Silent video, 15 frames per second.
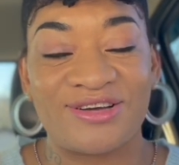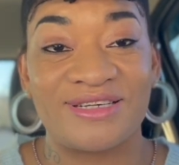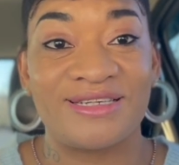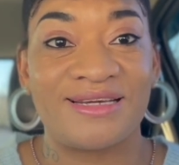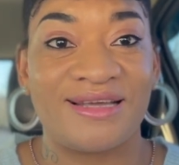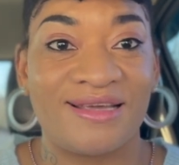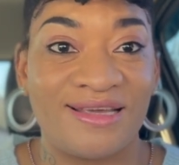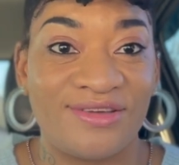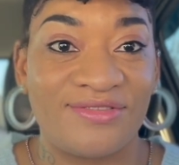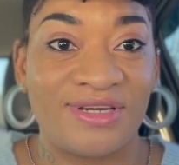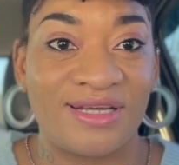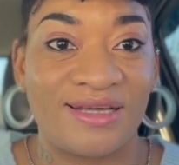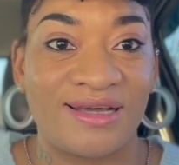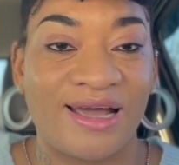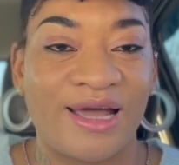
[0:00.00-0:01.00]
Good
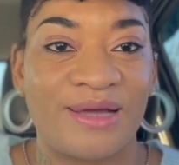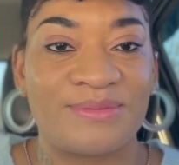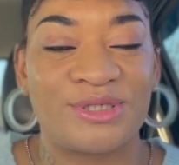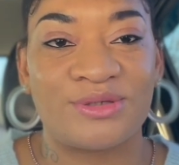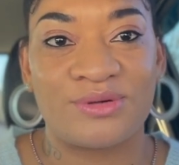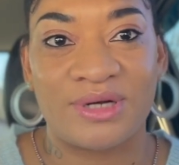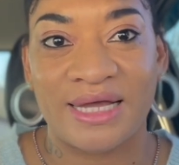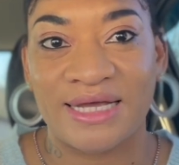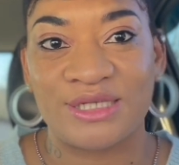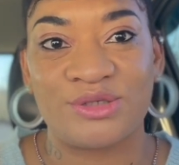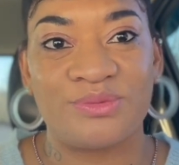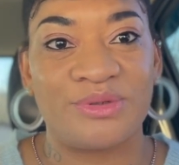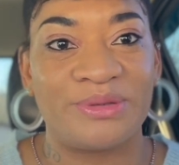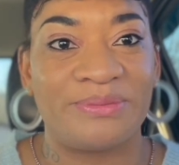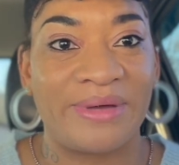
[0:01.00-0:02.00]
evening. I'm so glad to
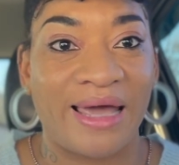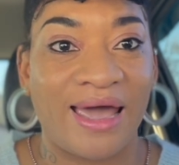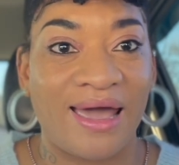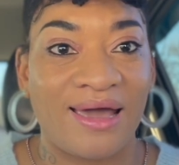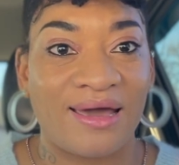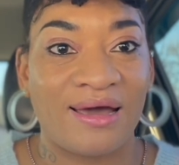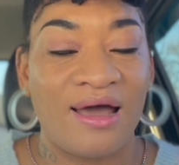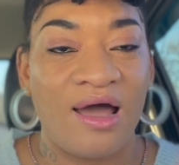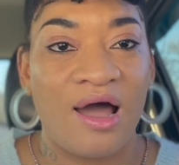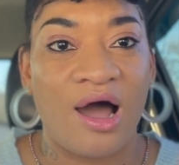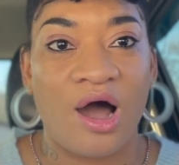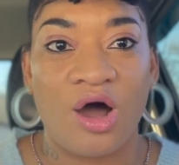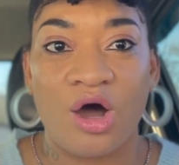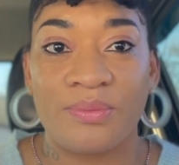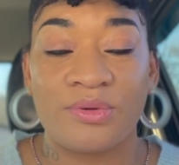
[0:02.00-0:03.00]
be back.
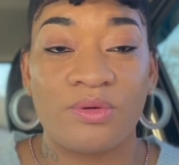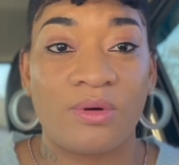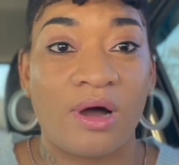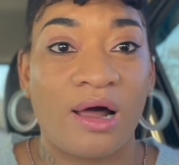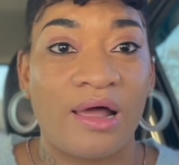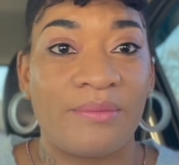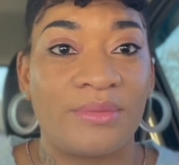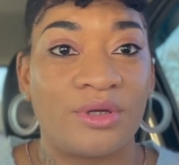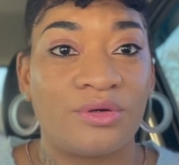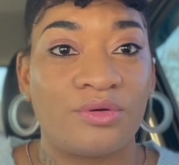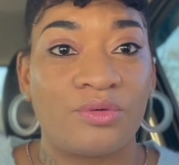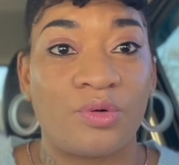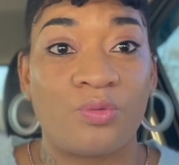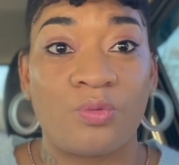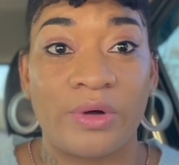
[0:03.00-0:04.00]
I hope you all have been
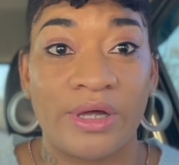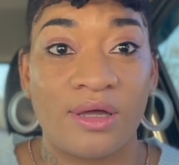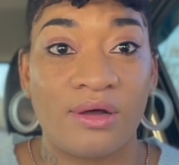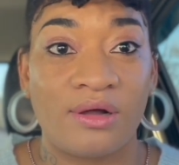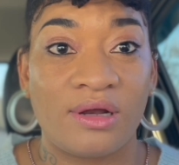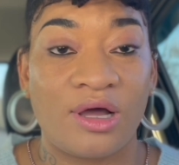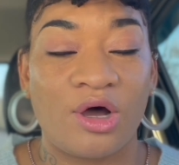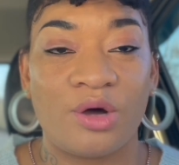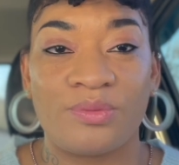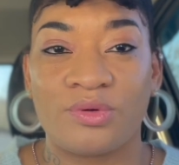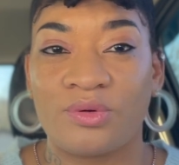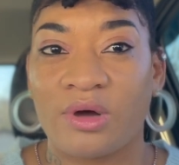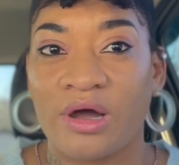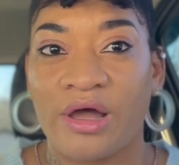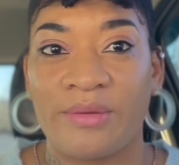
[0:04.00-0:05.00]
doing well. I hope
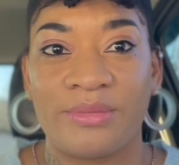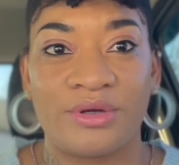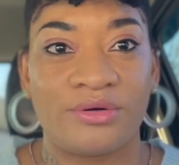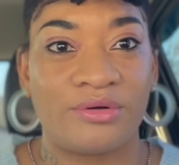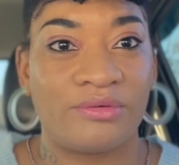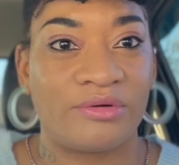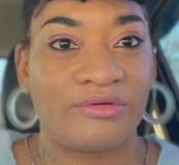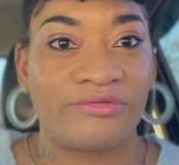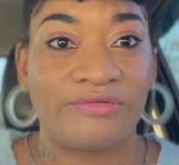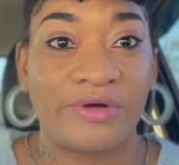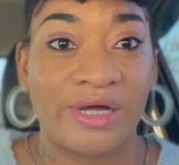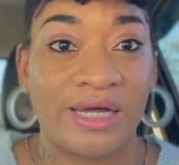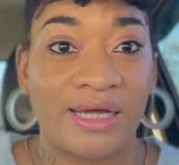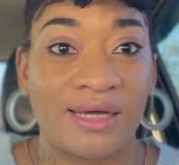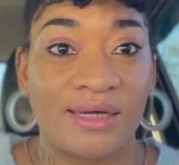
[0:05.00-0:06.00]
you all have been doing
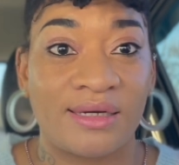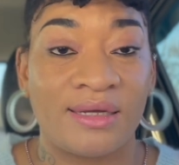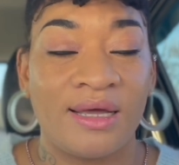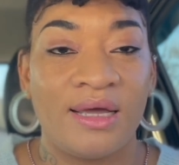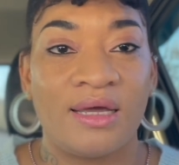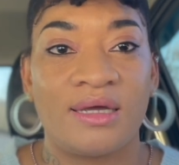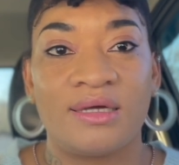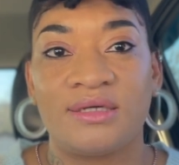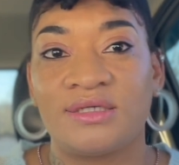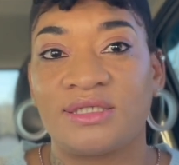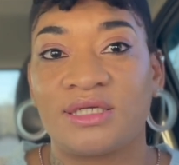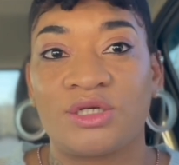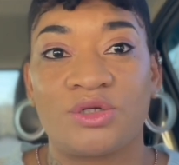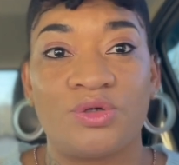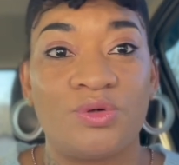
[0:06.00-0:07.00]
fine. It is
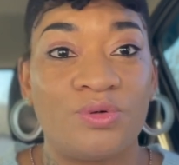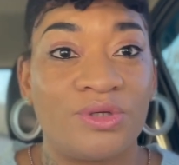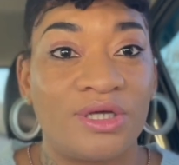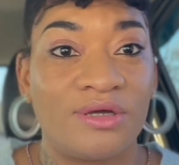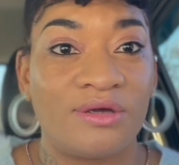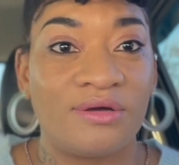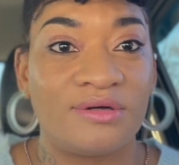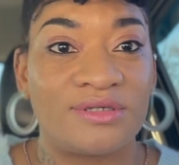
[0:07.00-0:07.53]
a new year.